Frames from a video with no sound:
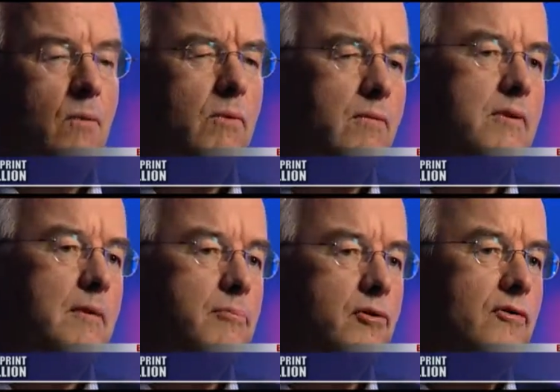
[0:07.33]
What were
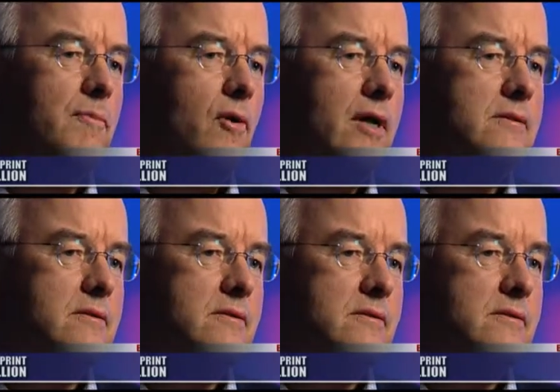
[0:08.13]
the proof
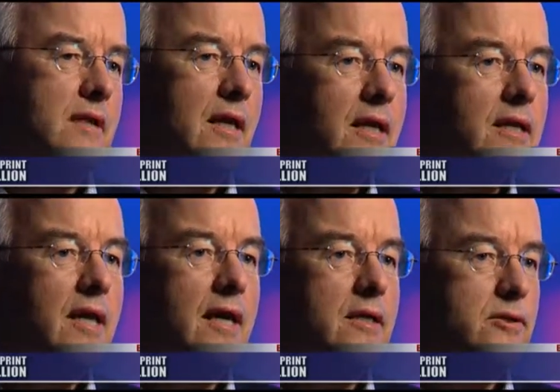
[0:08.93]
points that
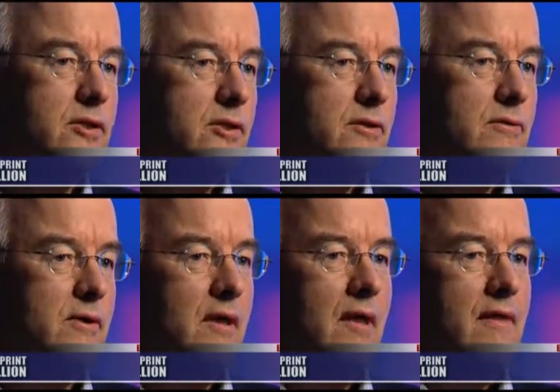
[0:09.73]
indicated to you
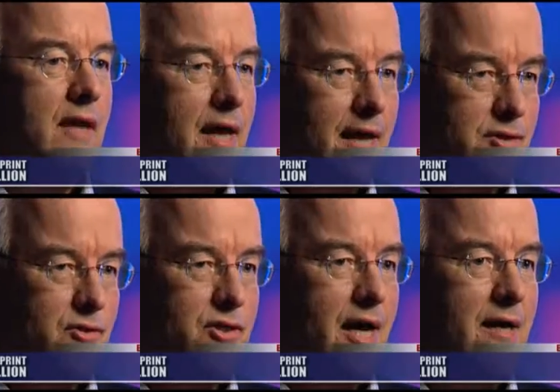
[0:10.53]
that
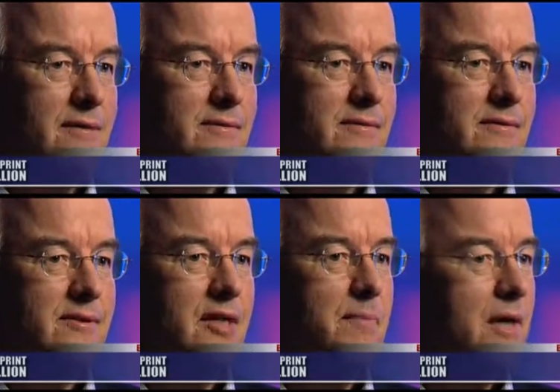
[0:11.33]
XOJET
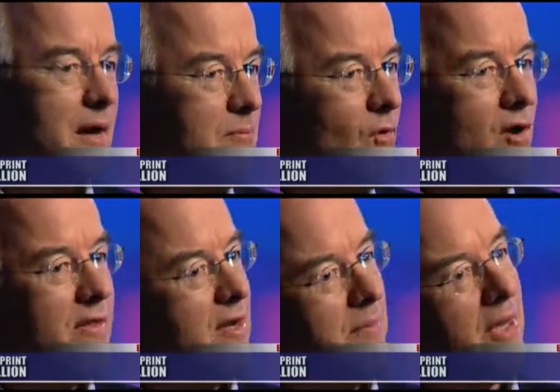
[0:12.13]
could become more
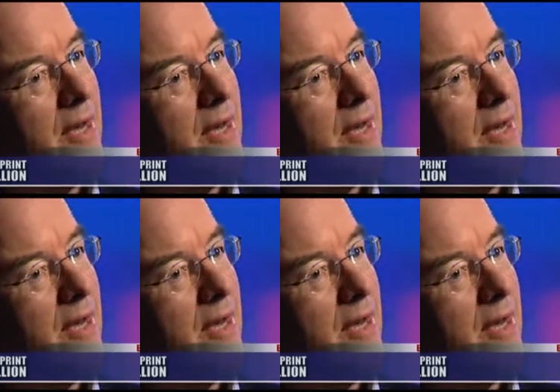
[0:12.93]
than a big